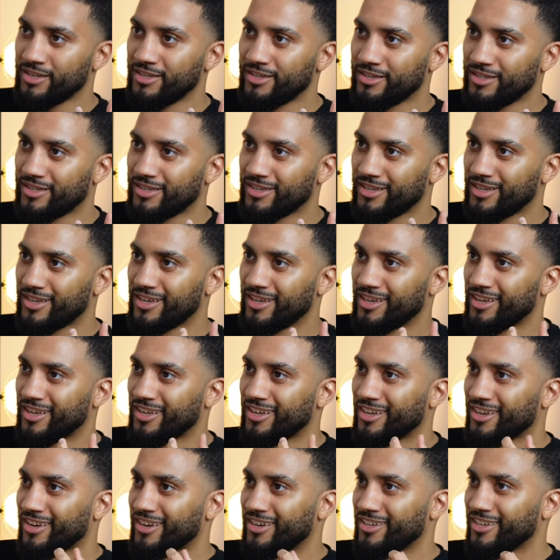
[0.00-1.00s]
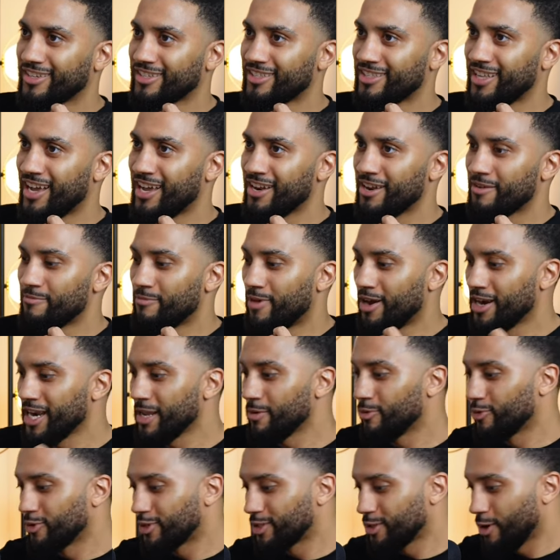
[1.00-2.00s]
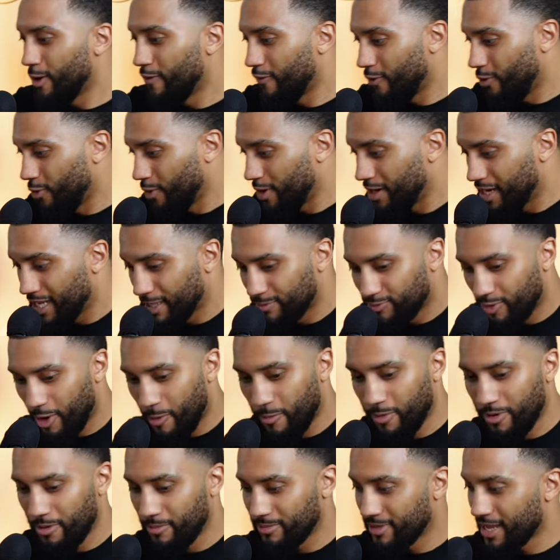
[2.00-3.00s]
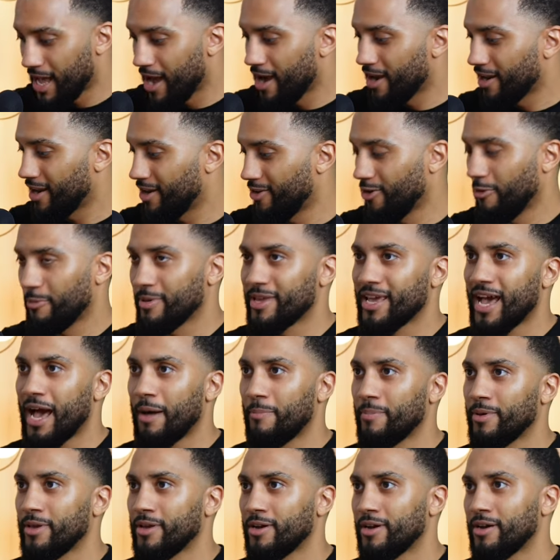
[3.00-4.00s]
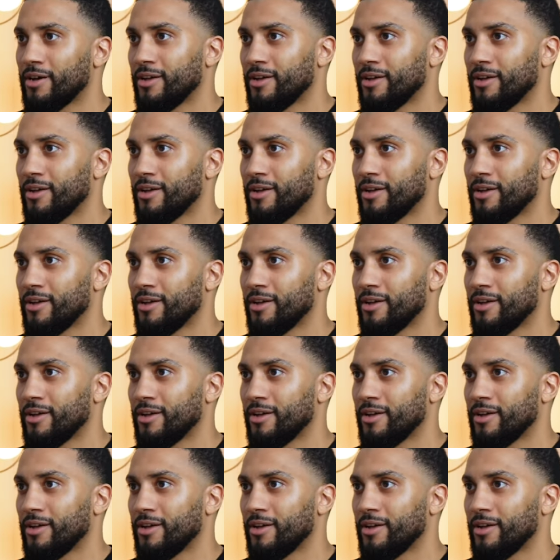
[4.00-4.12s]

I know, yeah. It's like the money will solve all of these problems. How can I not be happier?